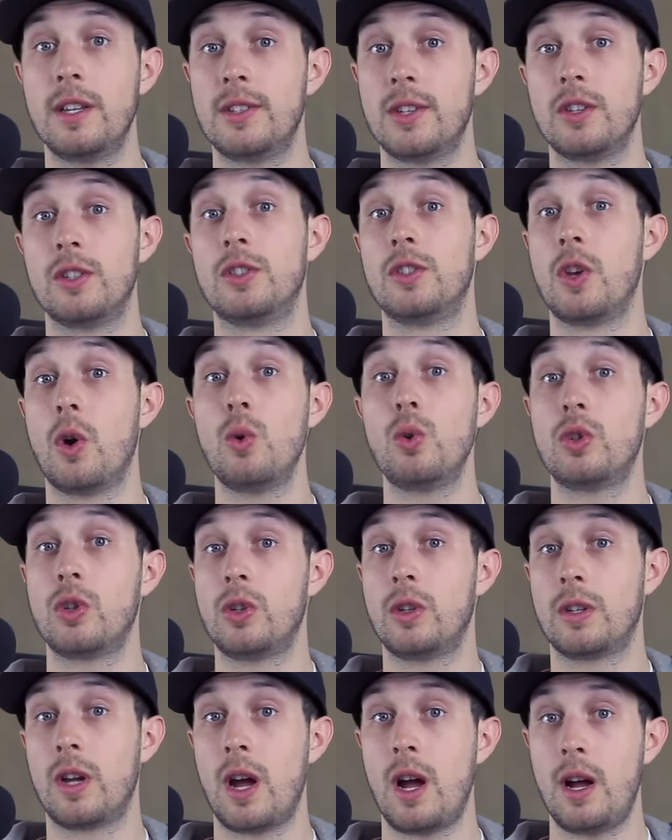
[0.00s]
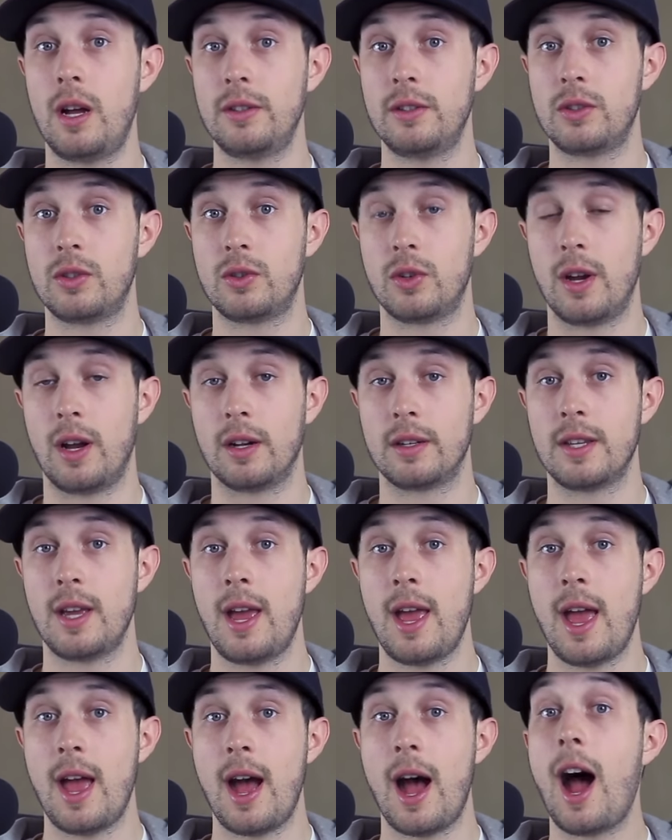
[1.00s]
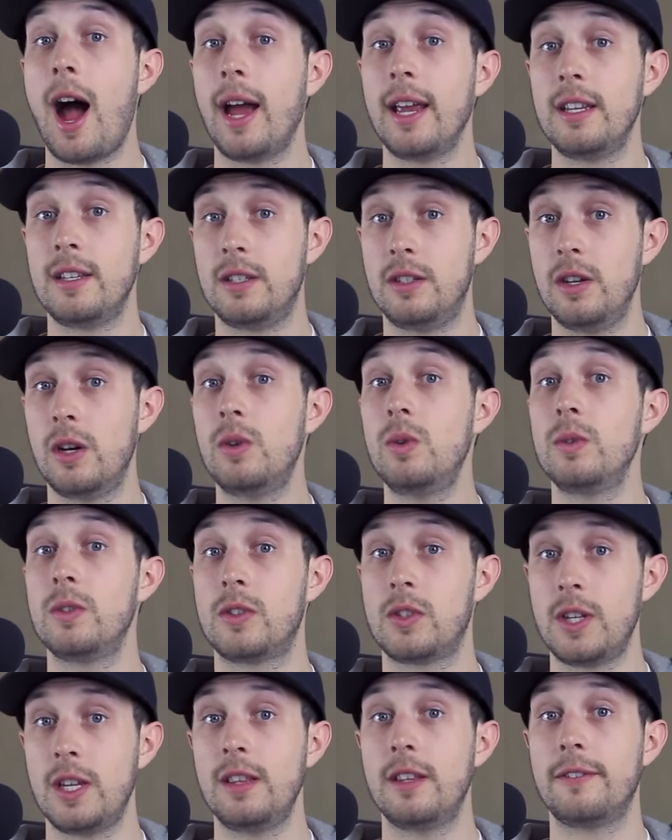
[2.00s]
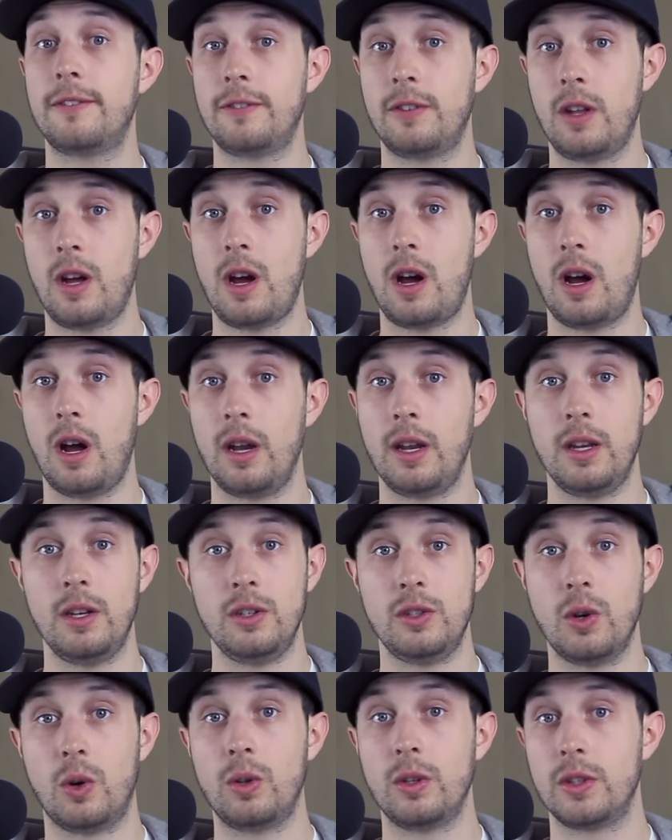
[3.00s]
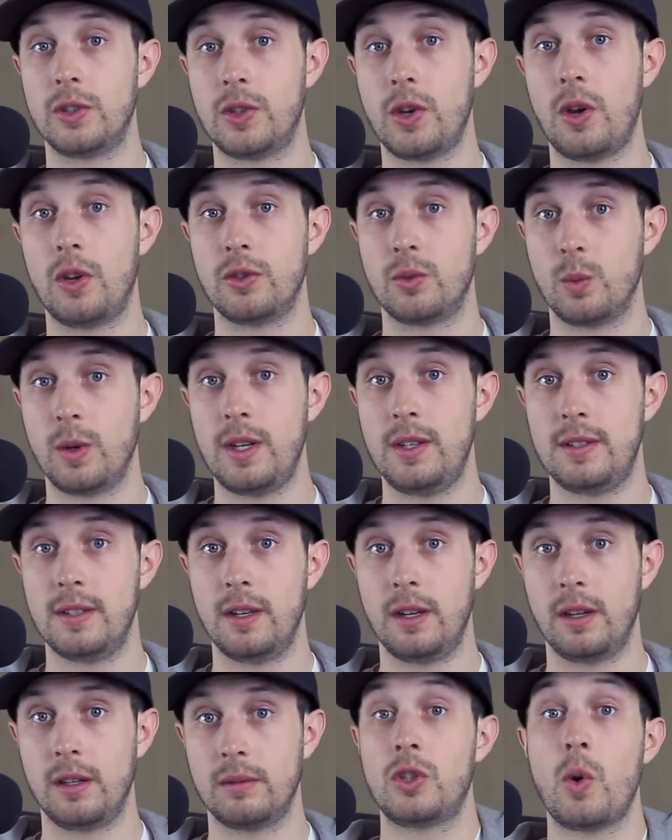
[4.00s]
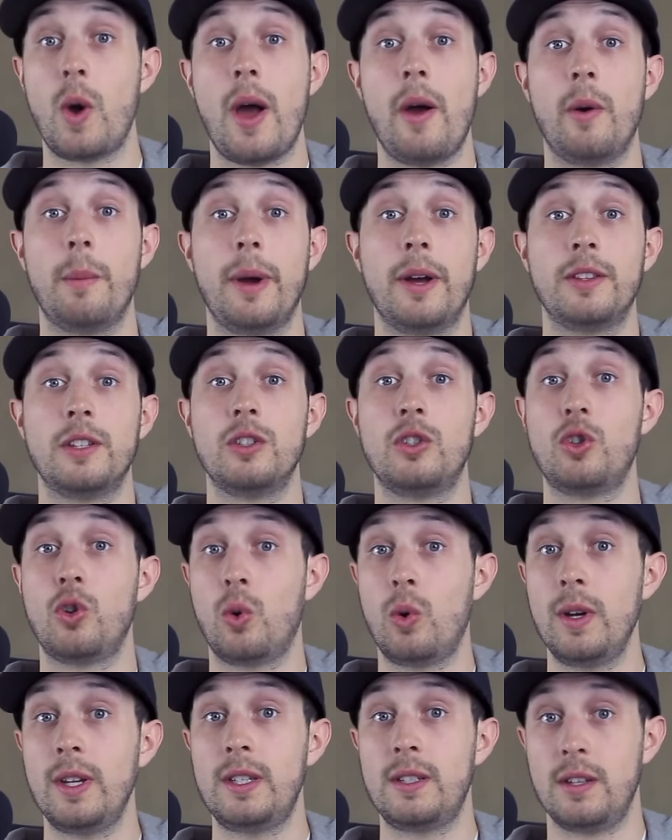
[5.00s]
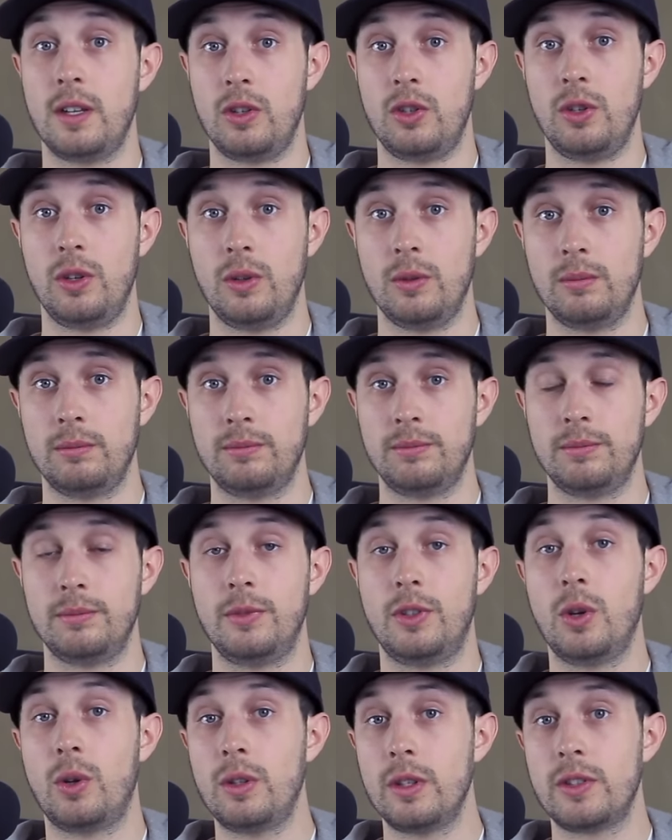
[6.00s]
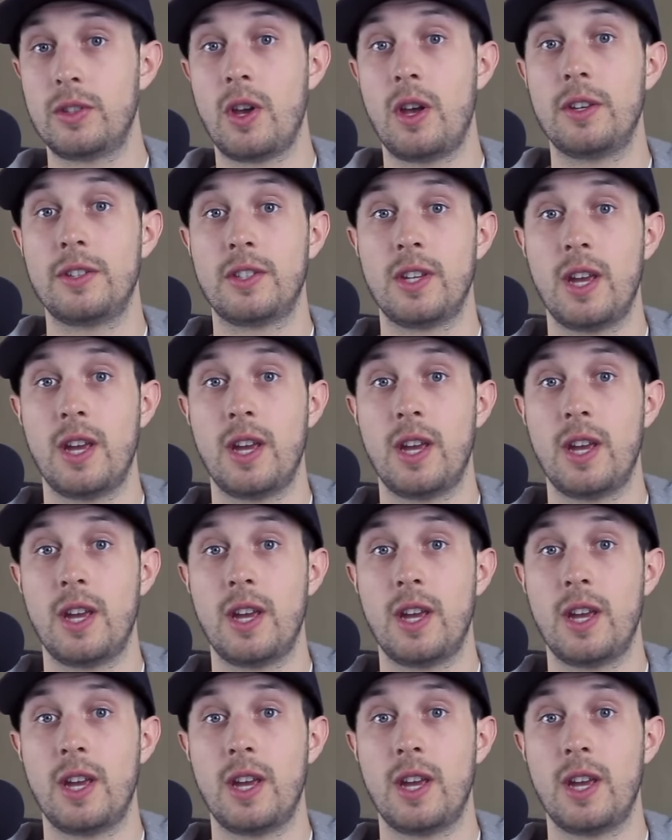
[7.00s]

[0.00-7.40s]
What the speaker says: is a social construct, I don't see the flaw in Dolezal's reasoning. So how about the choice issue? Dolezal